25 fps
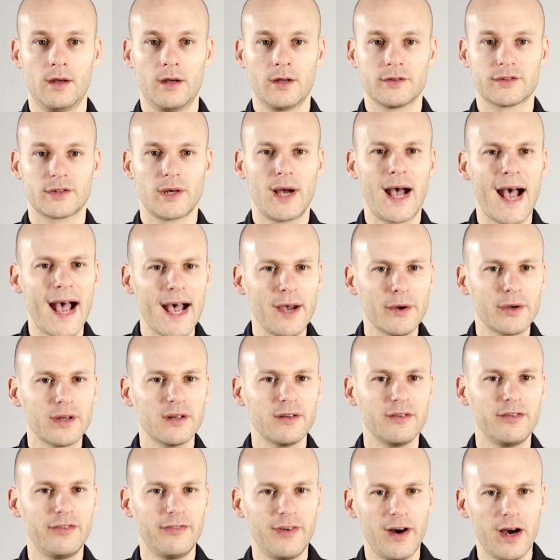So how can
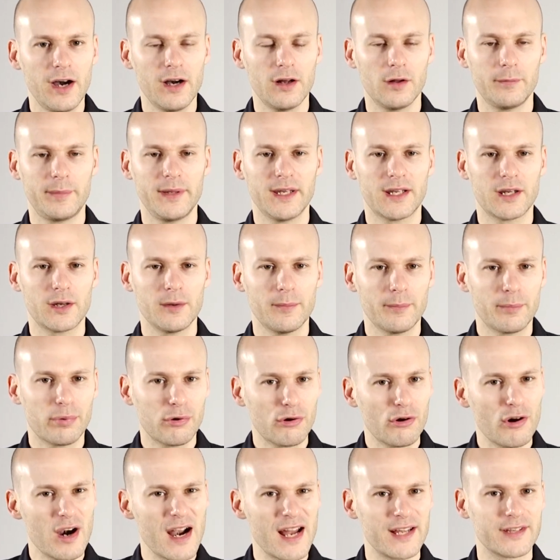a file be
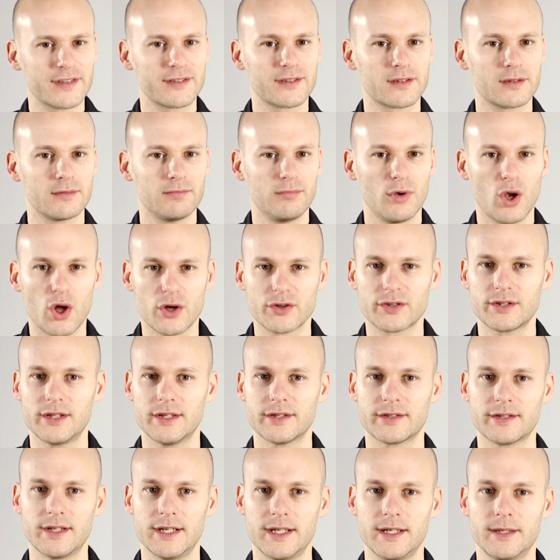compressed
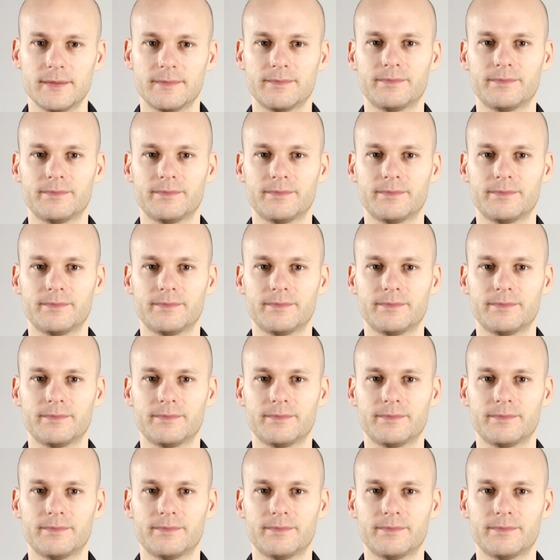losslessly?